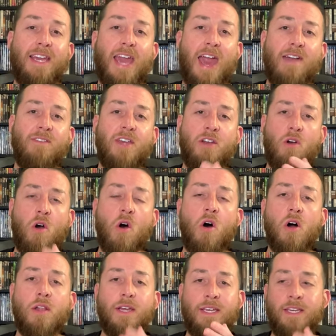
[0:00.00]
having it
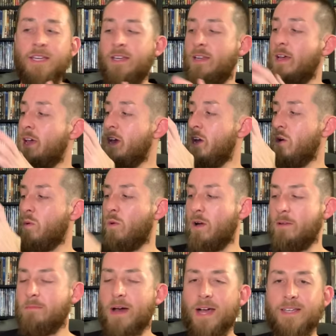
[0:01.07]
all in
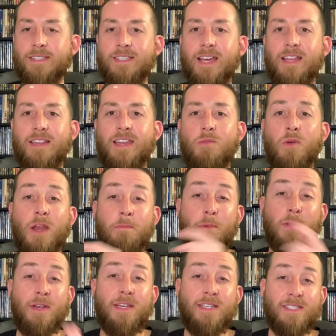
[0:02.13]
one box set that when I put
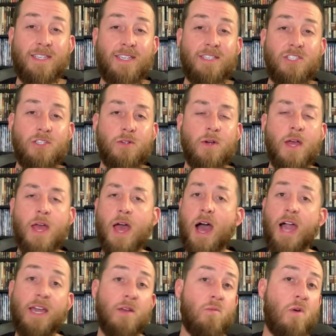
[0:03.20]
a disc into,
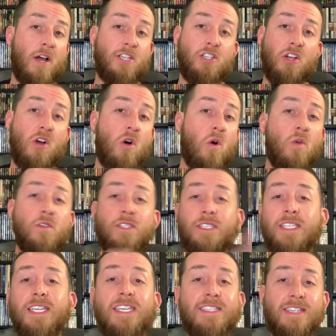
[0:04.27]
I can watch a whole
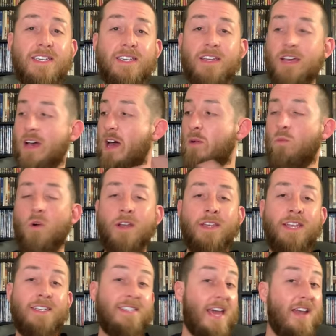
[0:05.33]
season on one
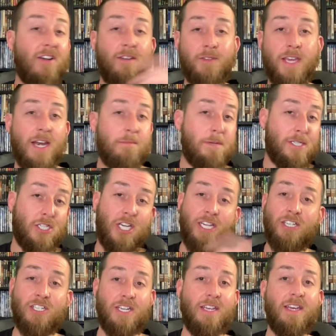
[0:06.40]
disc. I don't have to get up and
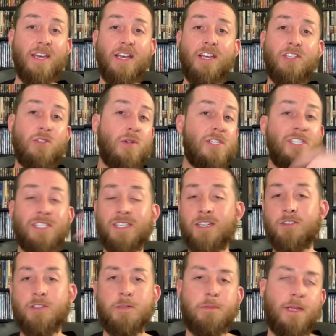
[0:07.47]
change it. So it just
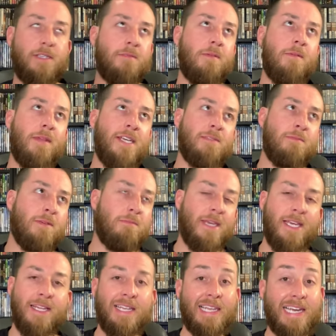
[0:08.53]
literally plays. And maybe that's me
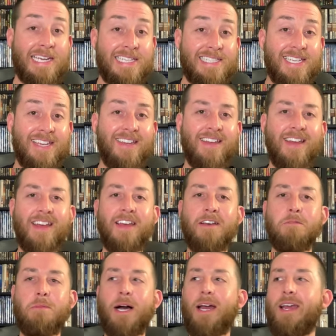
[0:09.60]
being lazy,
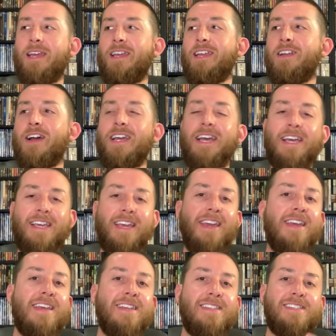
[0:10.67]
but you know, I got
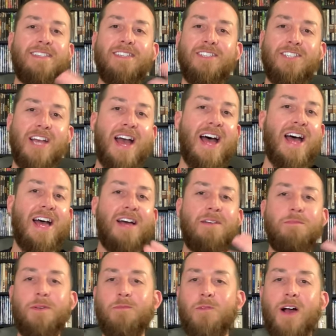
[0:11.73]
kids and a
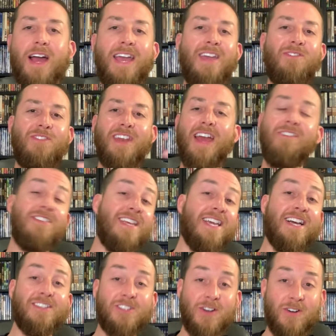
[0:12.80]
job and wife and everything
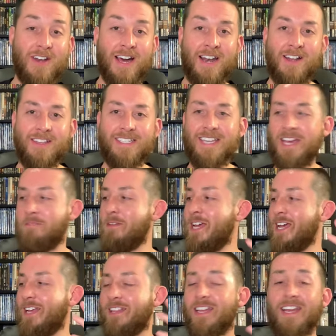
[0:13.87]
else going on all the time.
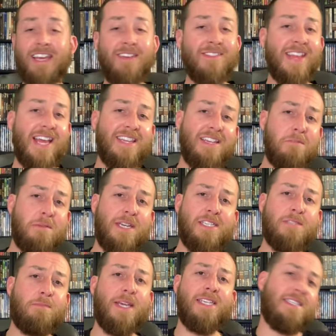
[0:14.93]
That even that little bit of
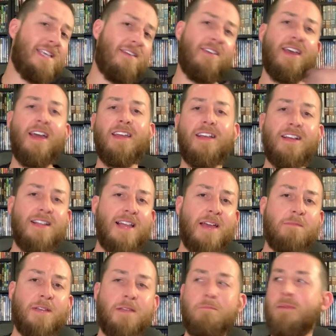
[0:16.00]
space saving, I
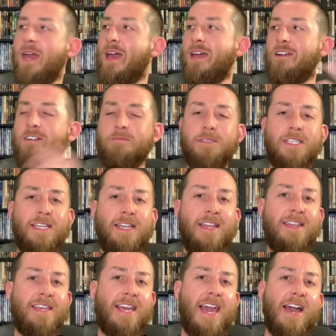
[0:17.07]
climb into bed or I'm sitting on
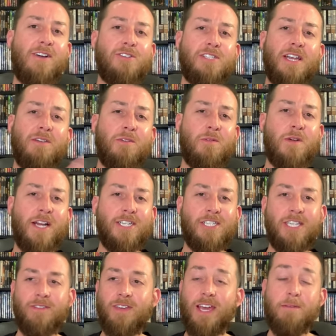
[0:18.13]
the couch and I want to watch
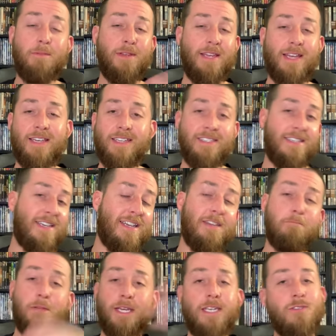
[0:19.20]
TV, I put that disc in and
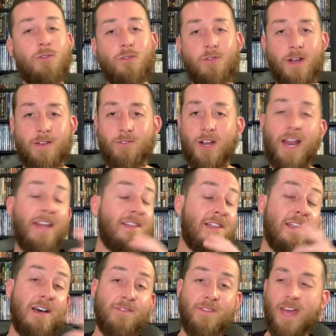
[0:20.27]
it plays for forever. And I
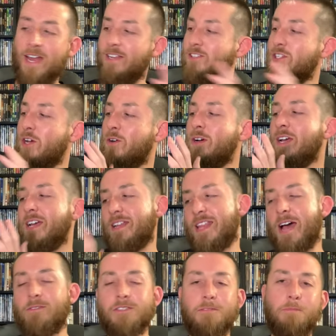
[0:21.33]
love that. So
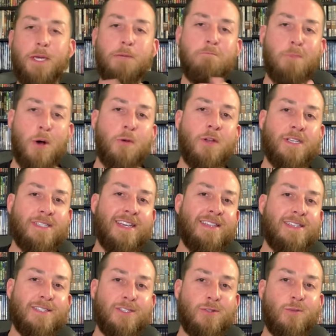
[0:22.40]
that was a big bonus on
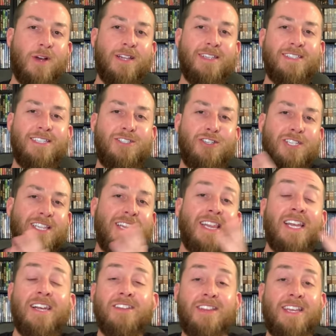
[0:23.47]
this as well, is it's just
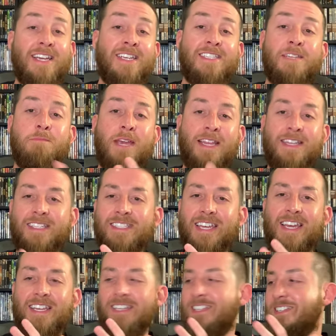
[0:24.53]
little things that make the
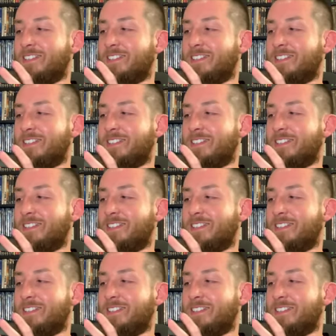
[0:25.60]
set